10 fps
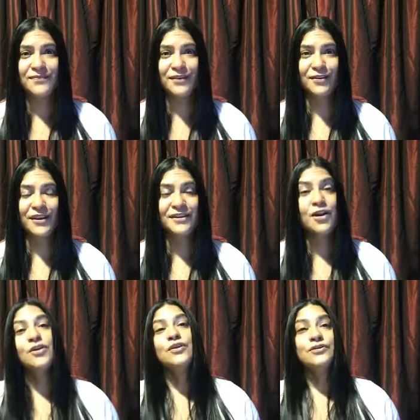All right.
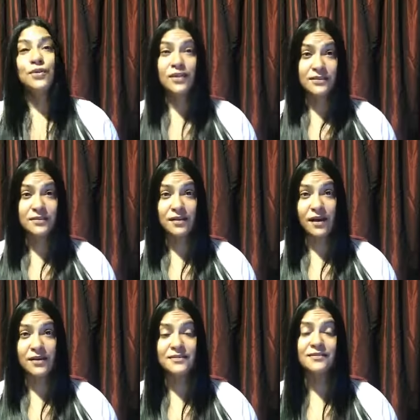So listen,
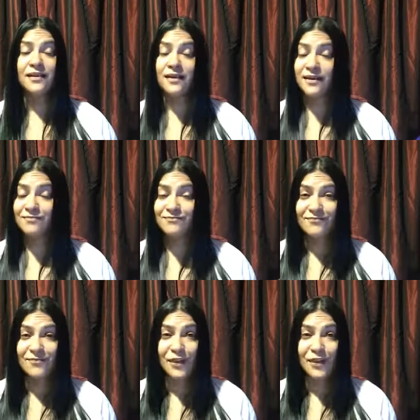guys, um,